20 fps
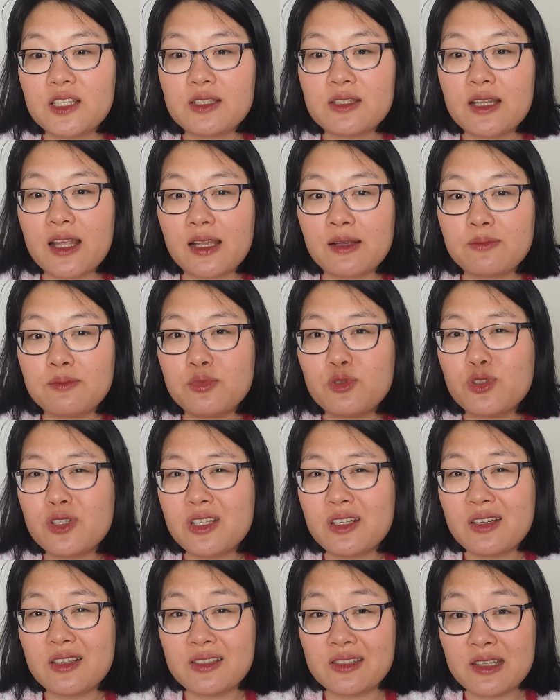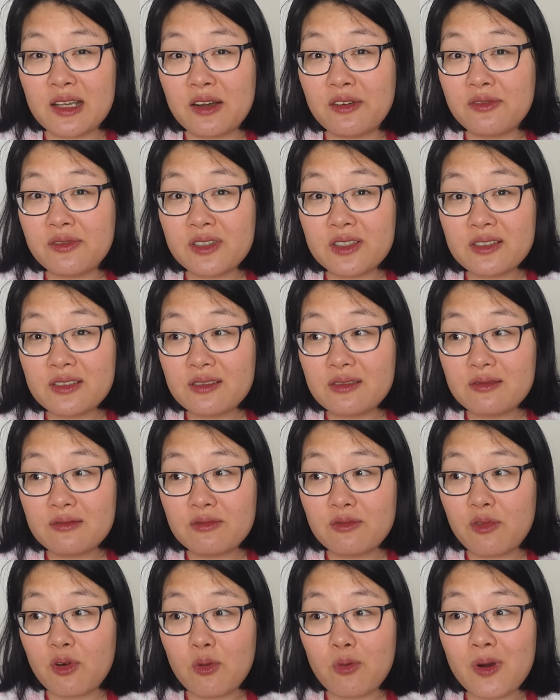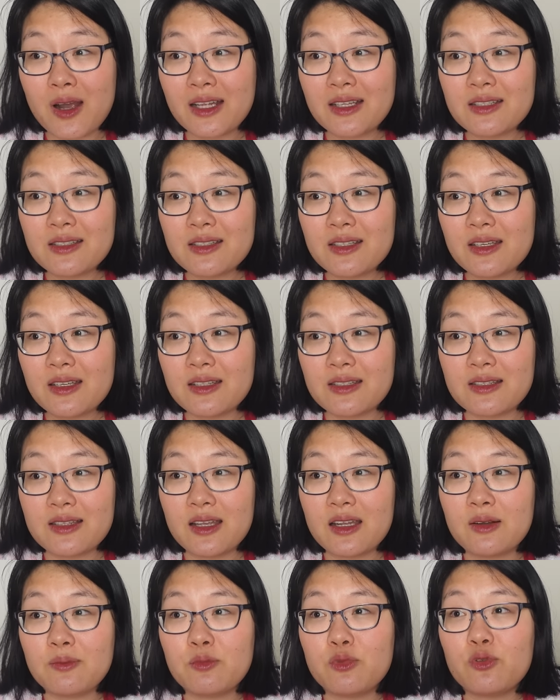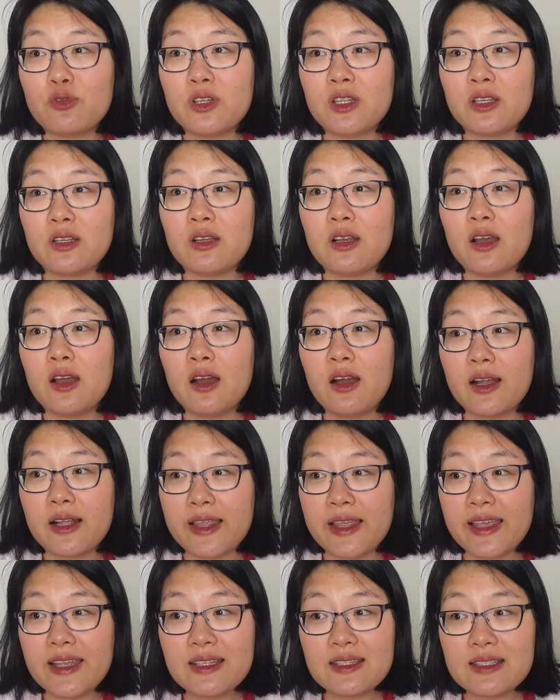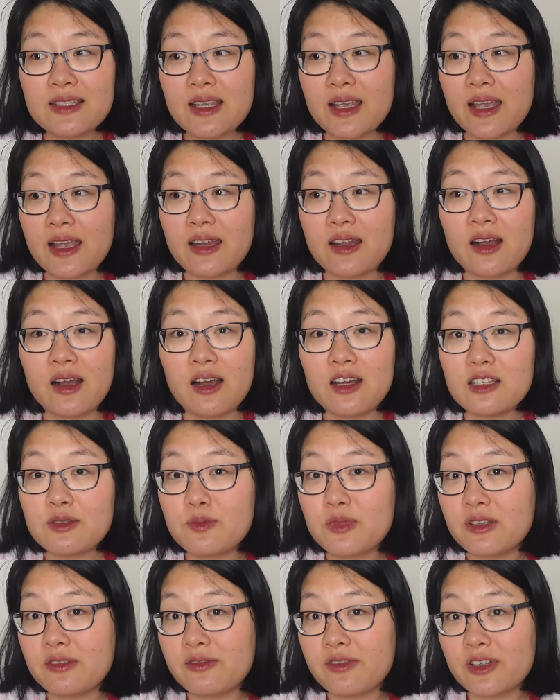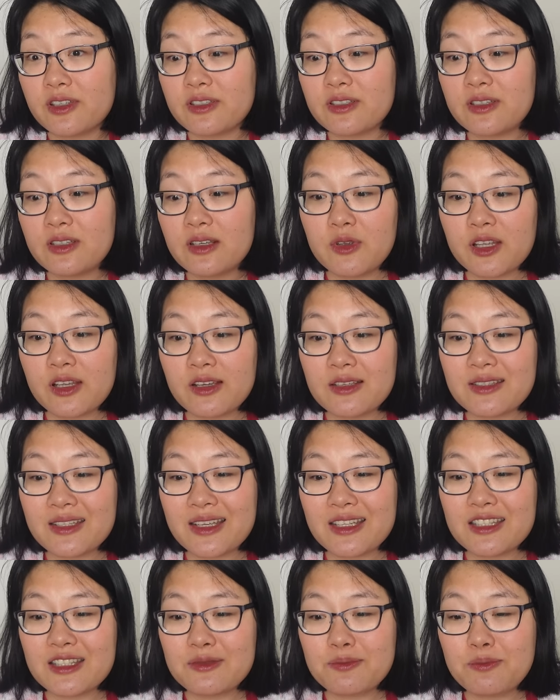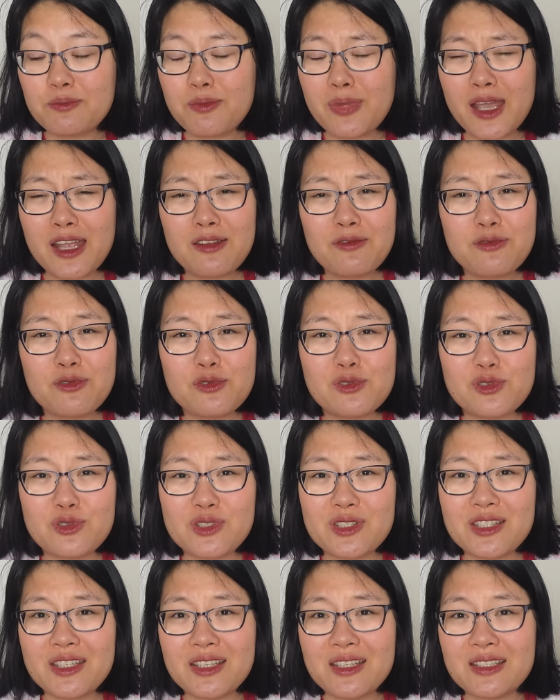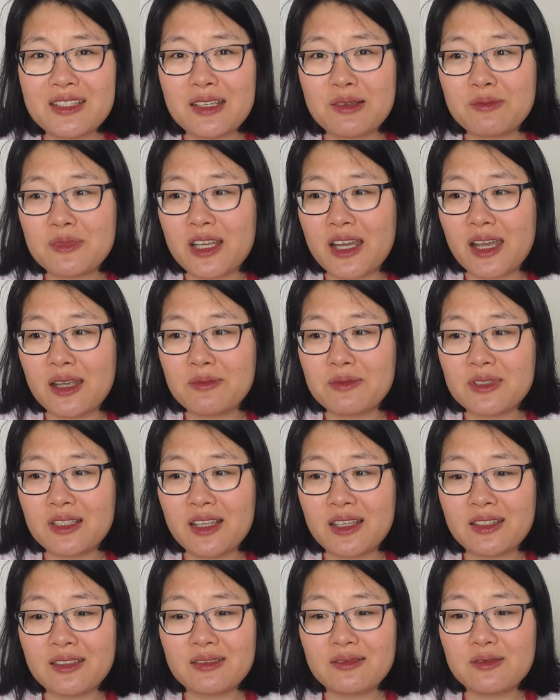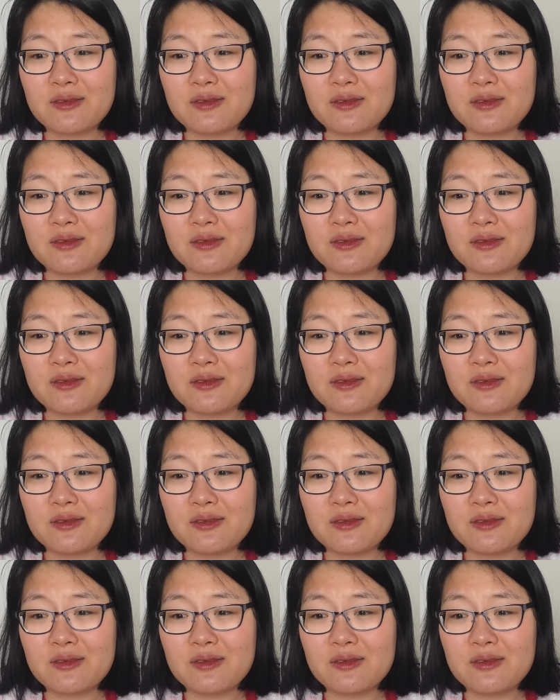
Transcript: just like putting herself first for once instead of putting her kids and her husband first because it's painful to see sometimes like